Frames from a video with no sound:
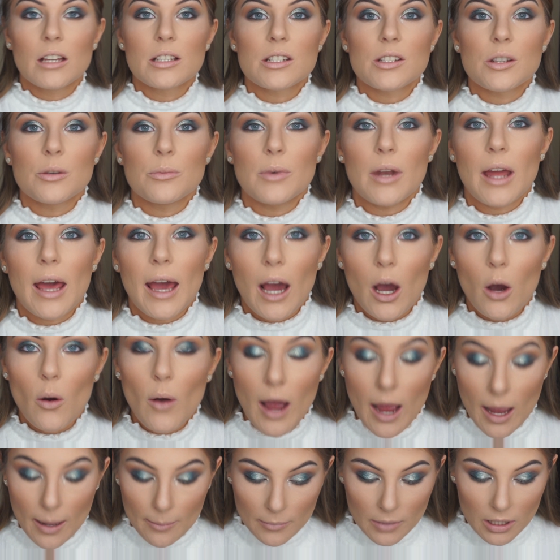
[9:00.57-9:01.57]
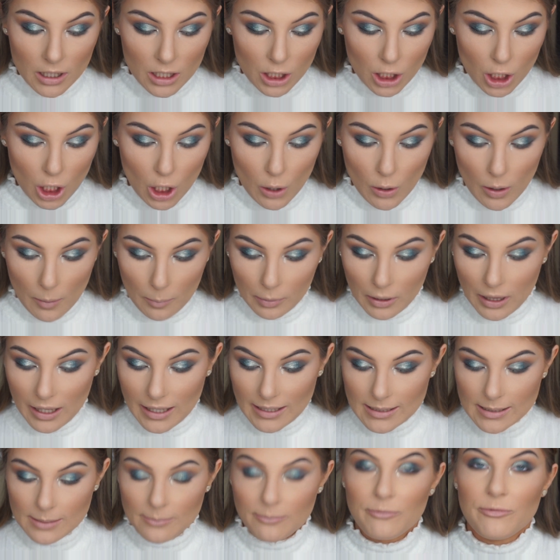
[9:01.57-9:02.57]
So now I'm gonna go apply
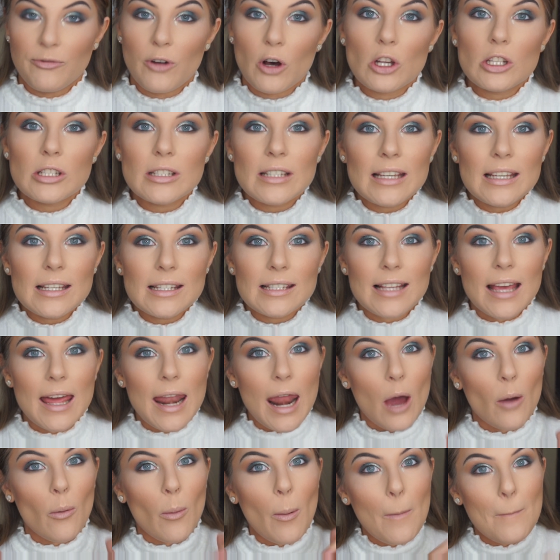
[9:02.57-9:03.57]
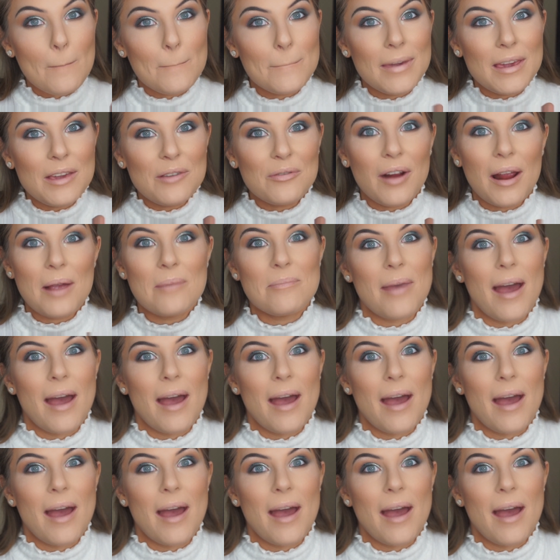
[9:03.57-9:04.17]
some falsies, and I will be right